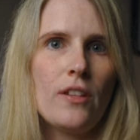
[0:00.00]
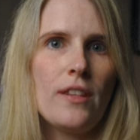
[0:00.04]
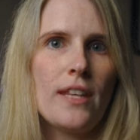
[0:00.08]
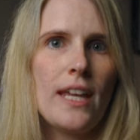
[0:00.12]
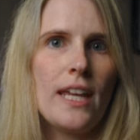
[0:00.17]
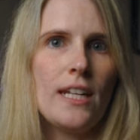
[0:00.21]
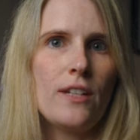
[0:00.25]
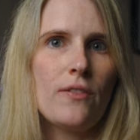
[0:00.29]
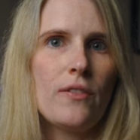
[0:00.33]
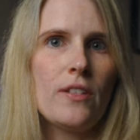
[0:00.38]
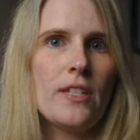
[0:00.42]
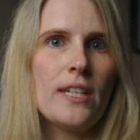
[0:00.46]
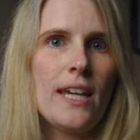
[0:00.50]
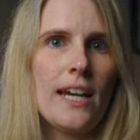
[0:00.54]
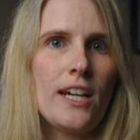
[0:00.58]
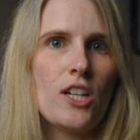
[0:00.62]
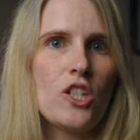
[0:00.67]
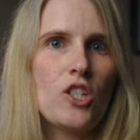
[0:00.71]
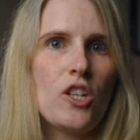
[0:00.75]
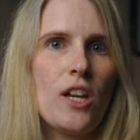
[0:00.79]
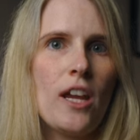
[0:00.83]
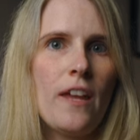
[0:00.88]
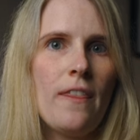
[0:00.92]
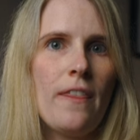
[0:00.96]
the end of the
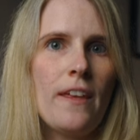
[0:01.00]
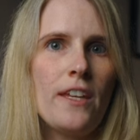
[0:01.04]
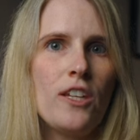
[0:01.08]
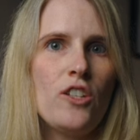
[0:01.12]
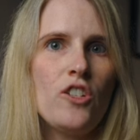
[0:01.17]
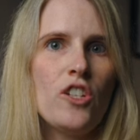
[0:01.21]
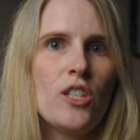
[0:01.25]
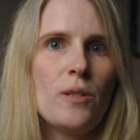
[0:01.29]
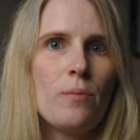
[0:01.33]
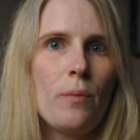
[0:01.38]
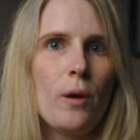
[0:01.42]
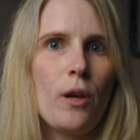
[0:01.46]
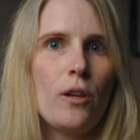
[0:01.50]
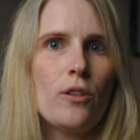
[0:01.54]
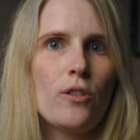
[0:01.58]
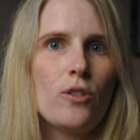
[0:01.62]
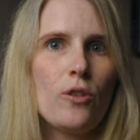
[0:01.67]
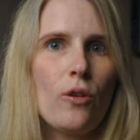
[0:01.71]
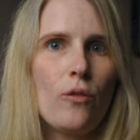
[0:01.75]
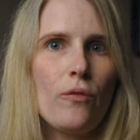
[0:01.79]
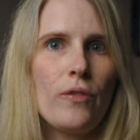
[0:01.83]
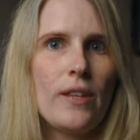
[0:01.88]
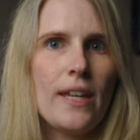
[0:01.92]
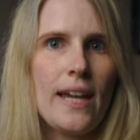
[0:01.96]
tax year that you disposed
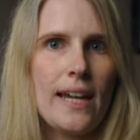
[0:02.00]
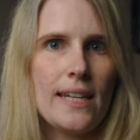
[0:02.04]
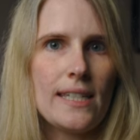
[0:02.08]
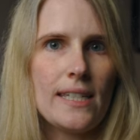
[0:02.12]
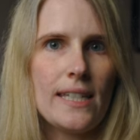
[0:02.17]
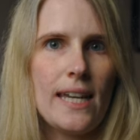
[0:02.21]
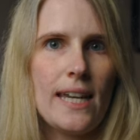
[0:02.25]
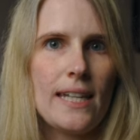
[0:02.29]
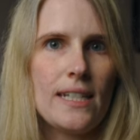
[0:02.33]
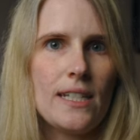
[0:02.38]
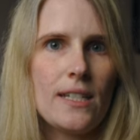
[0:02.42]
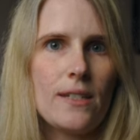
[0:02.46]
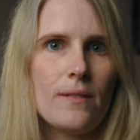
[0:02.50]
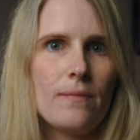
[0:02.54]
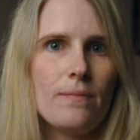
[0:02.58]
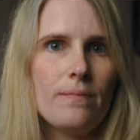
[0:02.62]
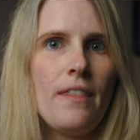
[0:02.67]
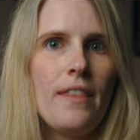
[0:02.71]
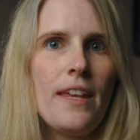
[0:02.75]
of the asset.